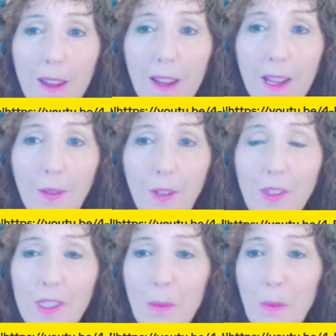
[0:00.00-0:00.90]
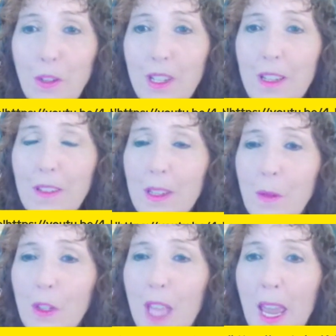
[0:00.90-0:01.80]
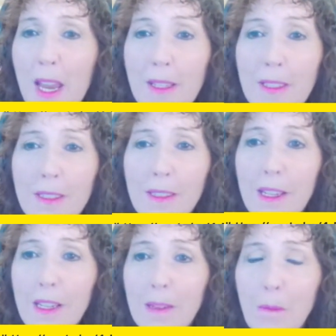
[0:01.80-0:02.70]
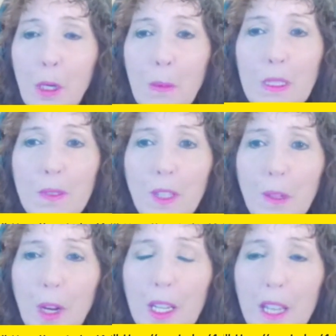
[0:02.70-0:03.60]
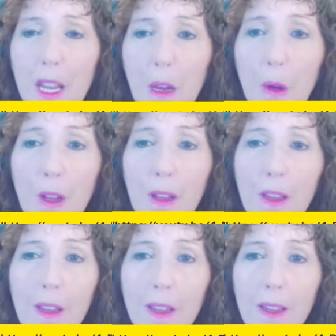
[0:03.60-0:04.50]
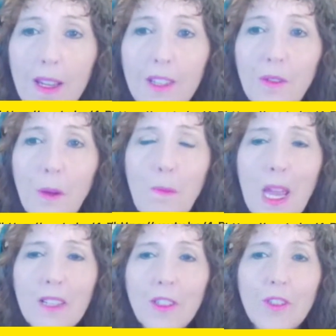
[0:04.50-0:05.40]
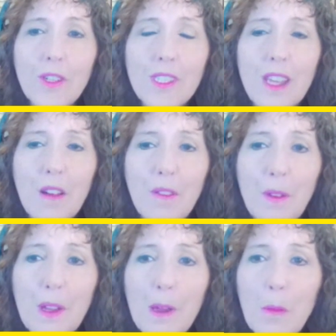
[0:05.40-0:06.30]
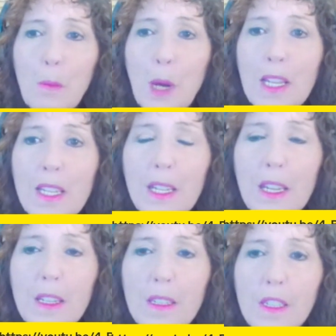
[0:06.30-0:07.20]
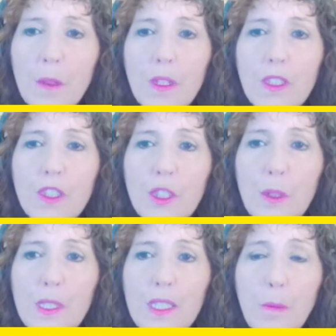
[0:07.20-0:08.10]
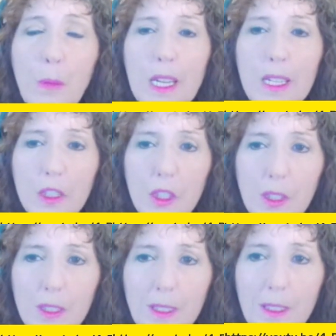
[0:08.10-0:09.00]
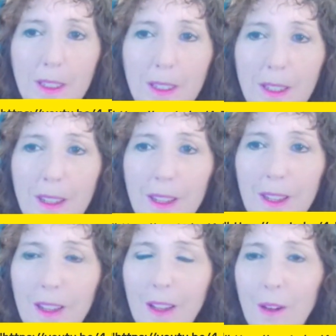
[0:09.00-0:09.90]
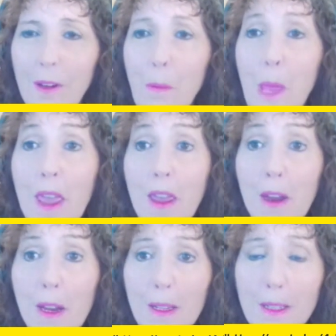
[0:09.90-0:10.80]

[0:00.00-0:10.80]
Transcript: And if you just breathe and relax purposefully right now, and you imagine yourself biting into a juicy peach or a pear